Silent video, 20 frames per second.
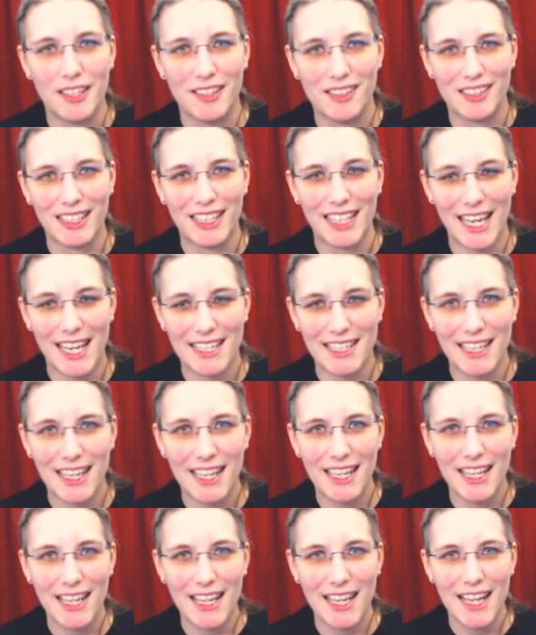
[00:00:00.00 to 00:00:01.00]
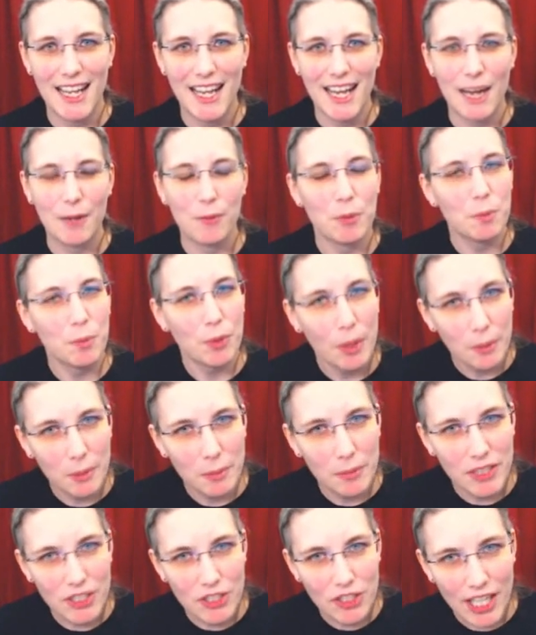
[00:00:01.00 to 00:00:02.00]
this again. I would
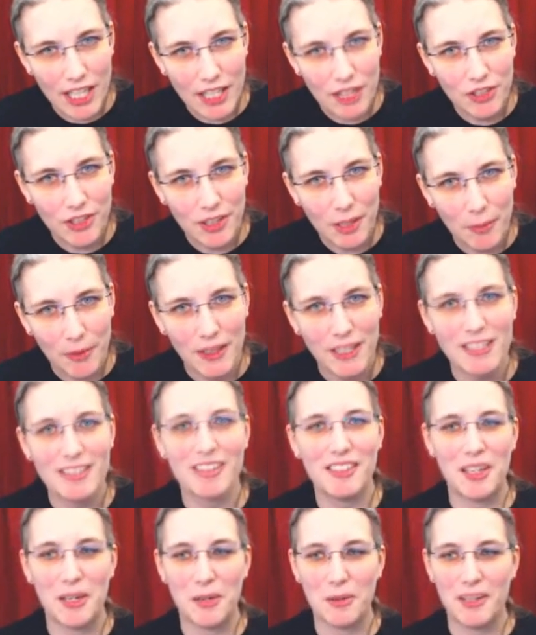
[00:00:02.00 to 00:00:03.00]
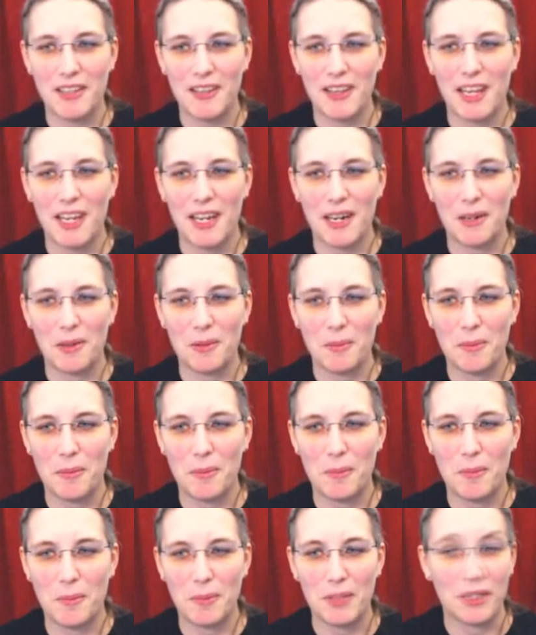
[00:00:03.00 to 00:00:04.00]
probably change some things here and there
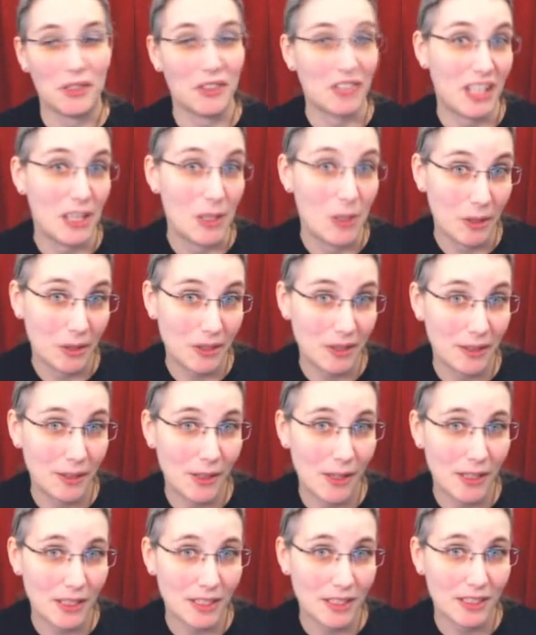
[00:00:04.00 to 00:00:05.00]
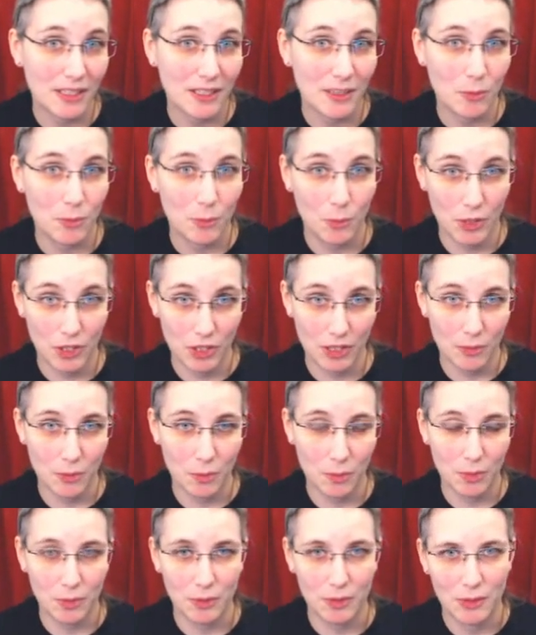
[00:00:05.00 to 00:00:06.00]
because I learned a lot, which I
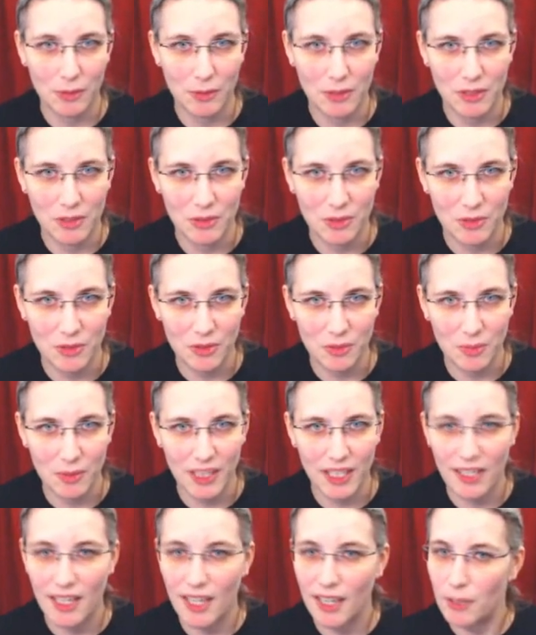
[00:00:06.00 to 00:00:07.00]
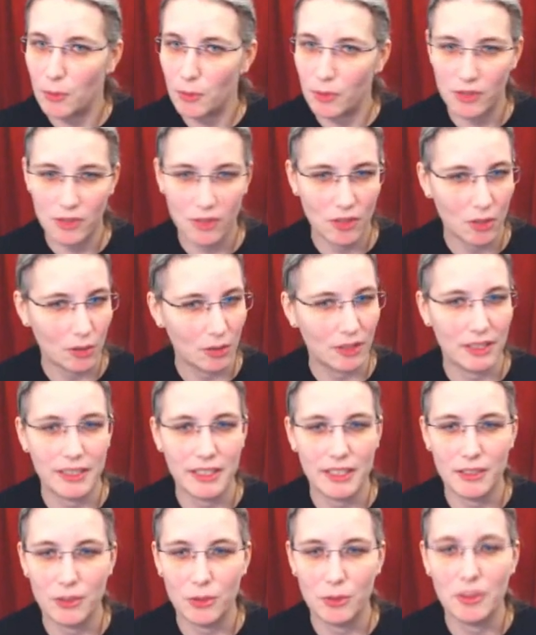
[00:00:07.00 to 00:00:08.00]
would put to good use, but I would
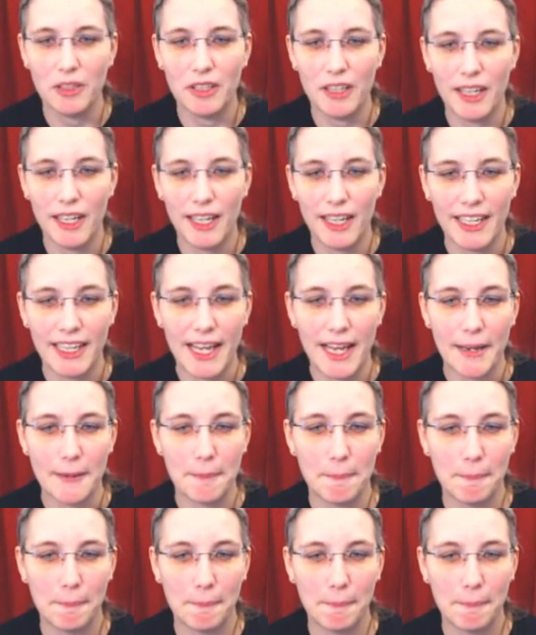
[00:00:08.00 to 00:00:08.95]
totally do it again.